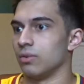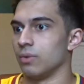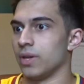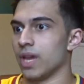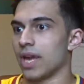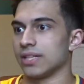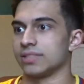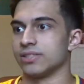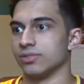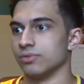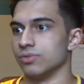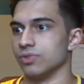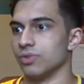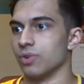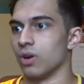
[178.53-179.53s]
we had
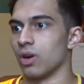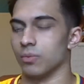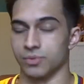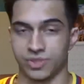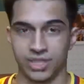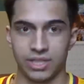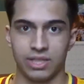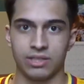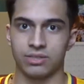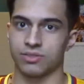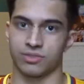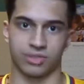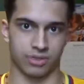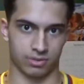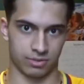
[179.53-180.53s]
to do our
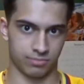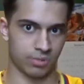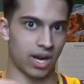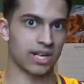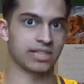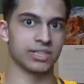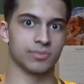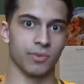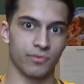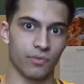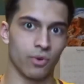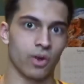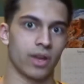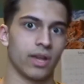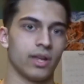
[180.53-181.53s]
routine to practice
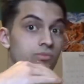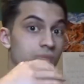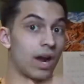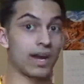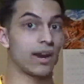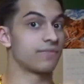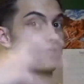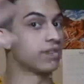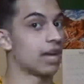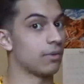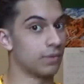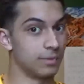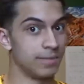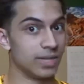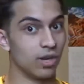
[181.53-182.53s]
beforehand. Right after
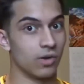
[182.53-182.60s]
that, we'd be